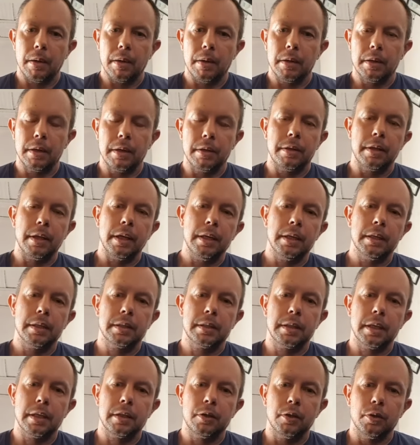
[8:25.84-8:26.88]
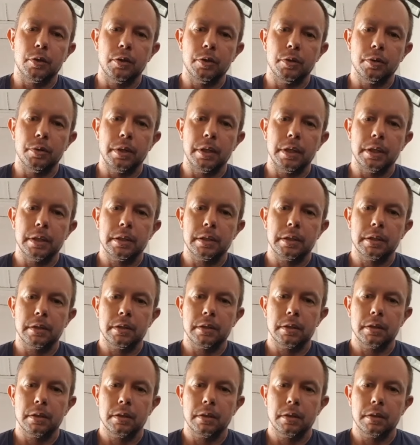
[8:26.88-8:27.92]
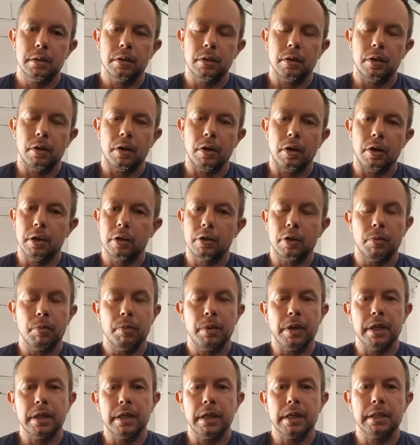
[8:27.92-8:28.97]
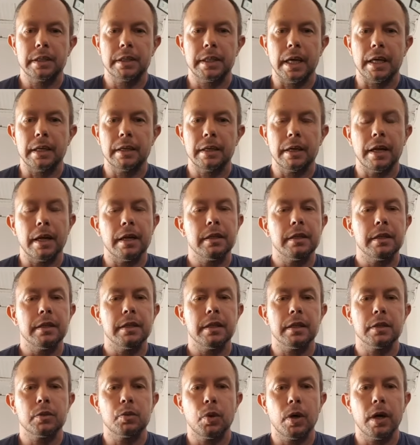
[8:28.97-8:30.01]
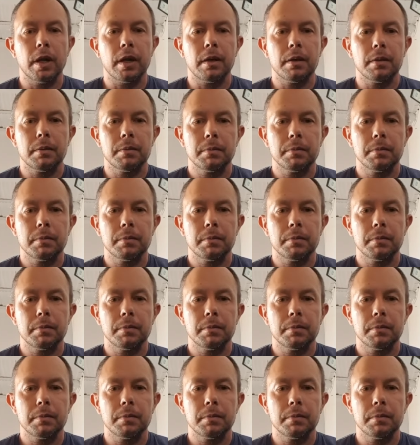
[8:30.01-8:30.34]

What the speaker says: The thing is that you do this on a completely standard engine as well.